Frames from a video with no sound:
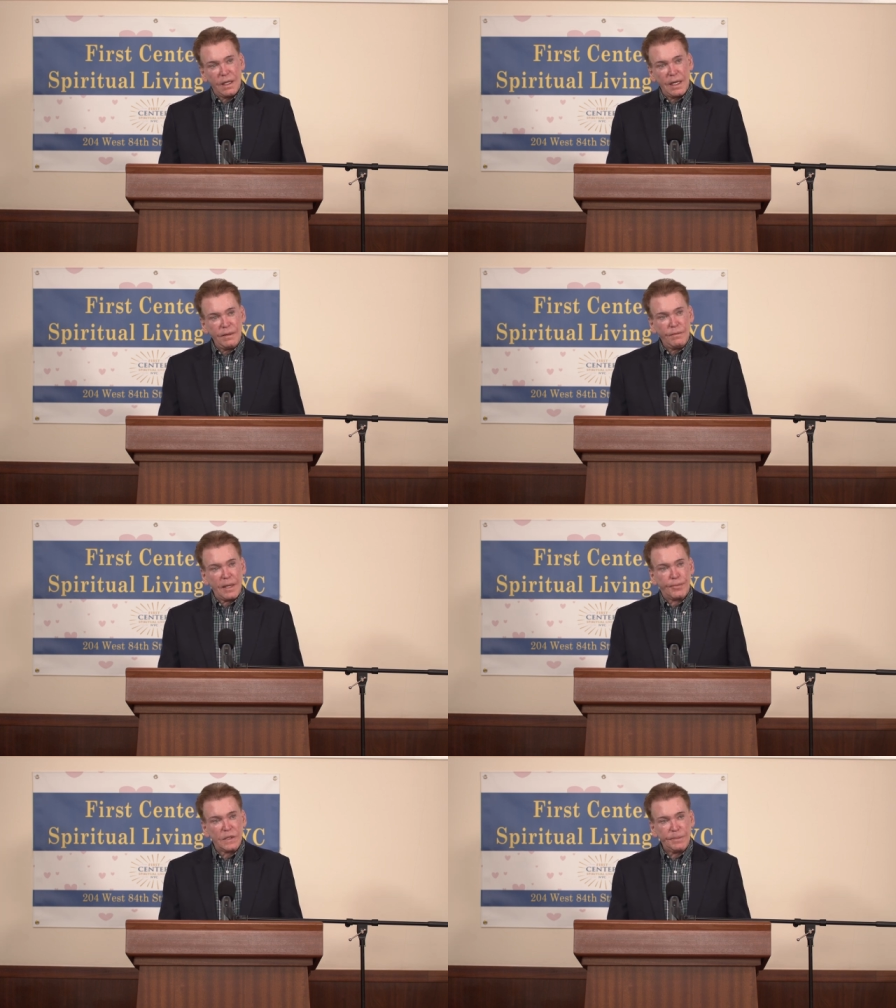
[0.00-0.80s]
I'm,
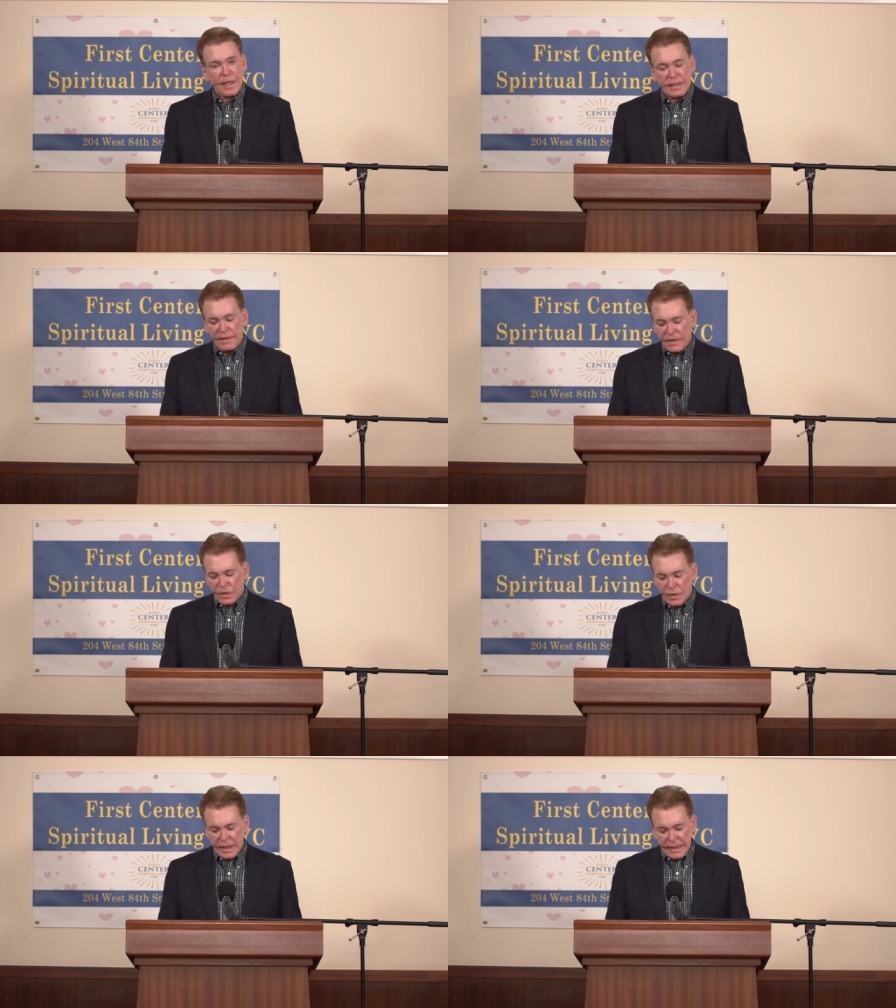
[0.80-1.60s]
my perspective
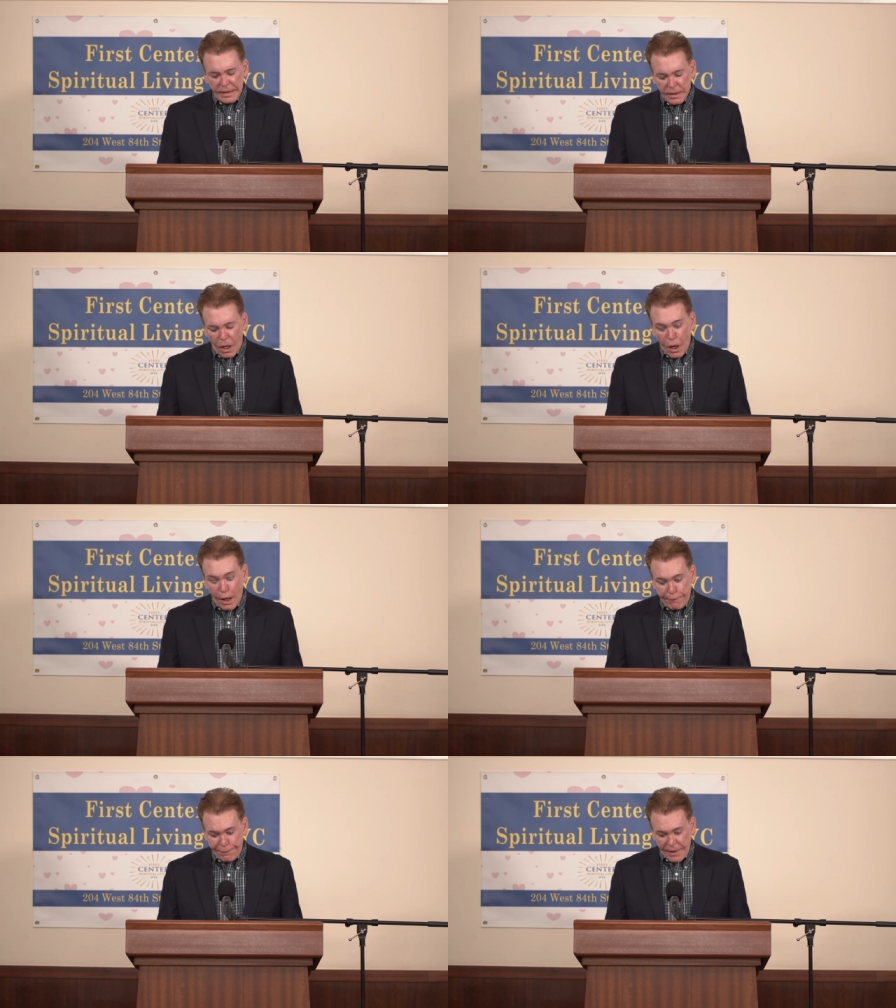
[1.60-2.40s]
is really
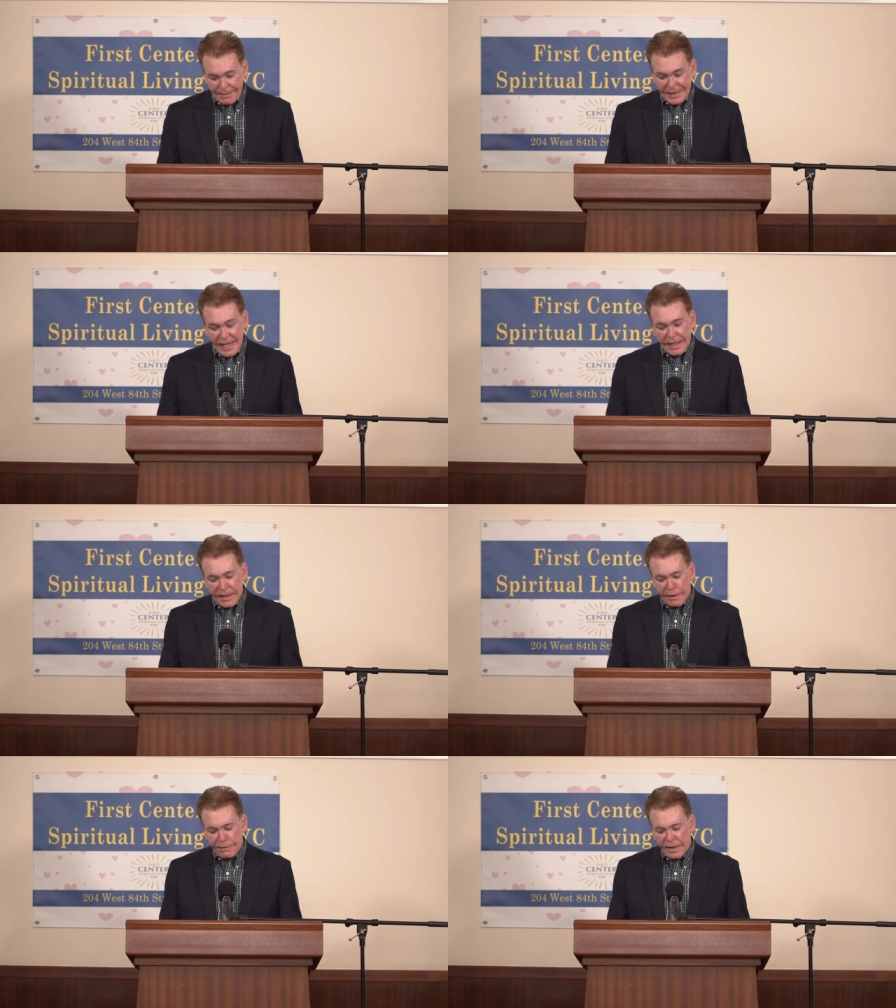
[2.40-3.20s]
off. I'm
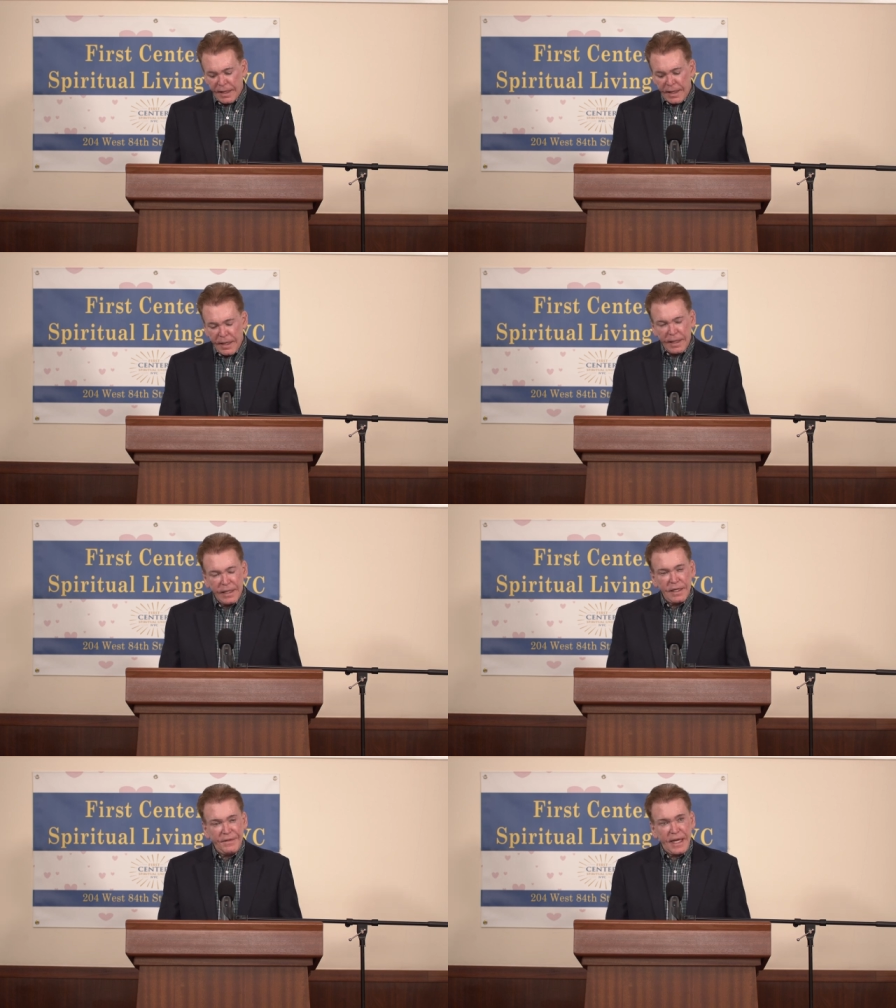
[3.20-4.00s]
negative.
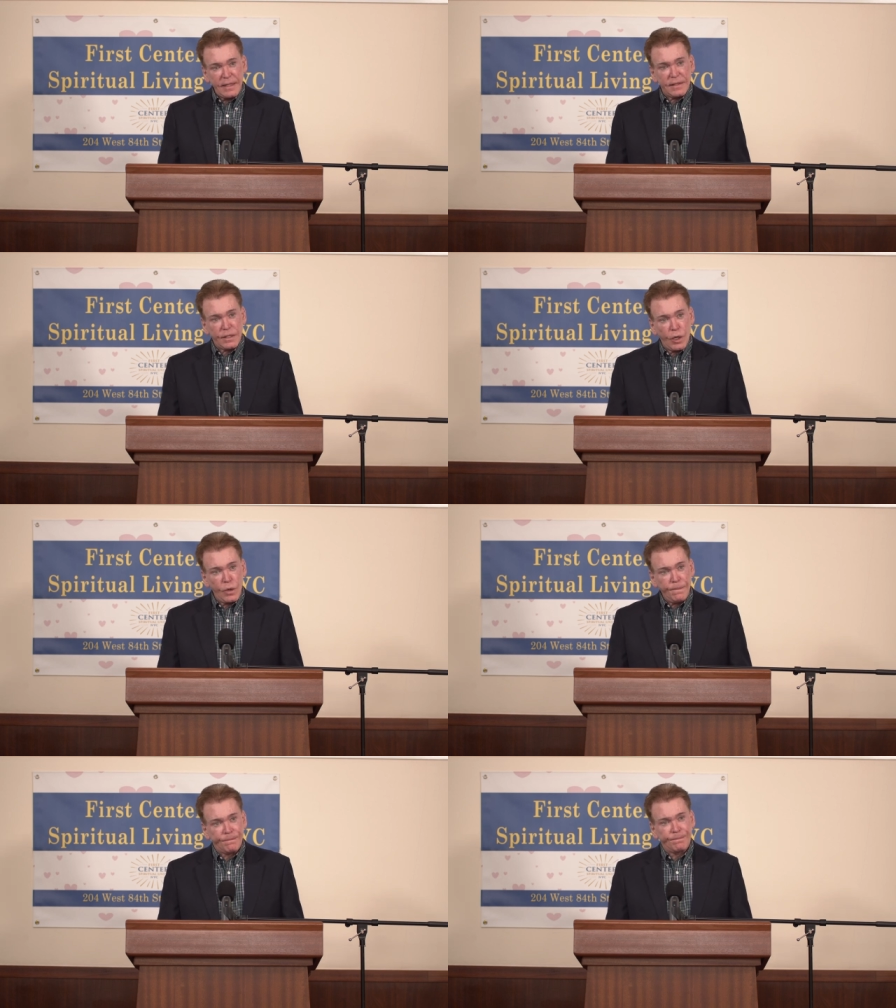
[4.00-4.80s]
And if that's
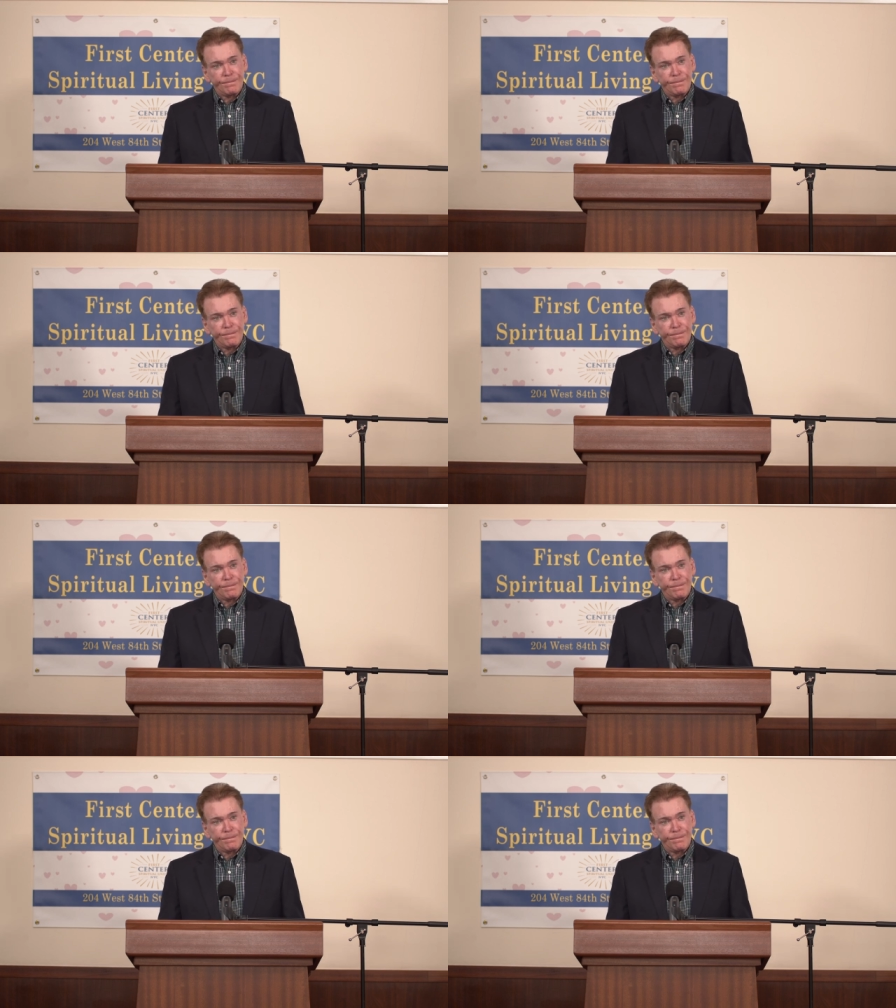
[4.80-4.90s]
so,